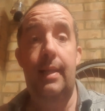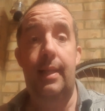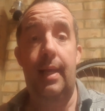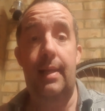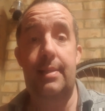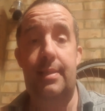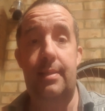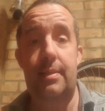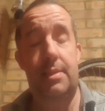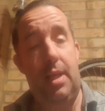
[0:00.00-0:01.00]

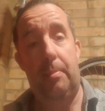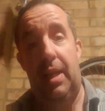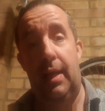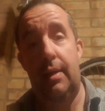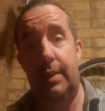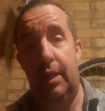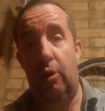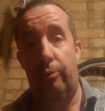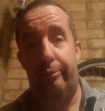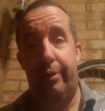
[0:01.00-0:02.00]
Yes, somehow the
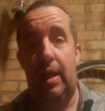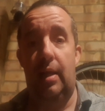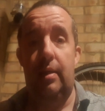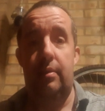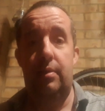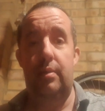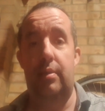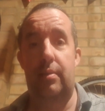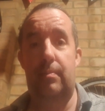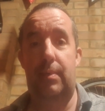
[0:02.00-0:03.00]
old fella
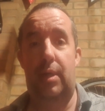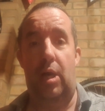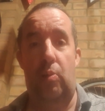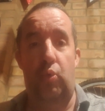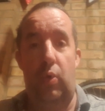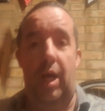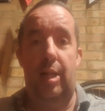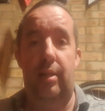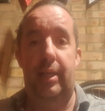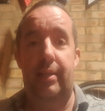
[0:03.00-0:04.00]
that can't walk
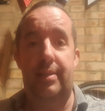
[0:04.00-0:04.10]
up the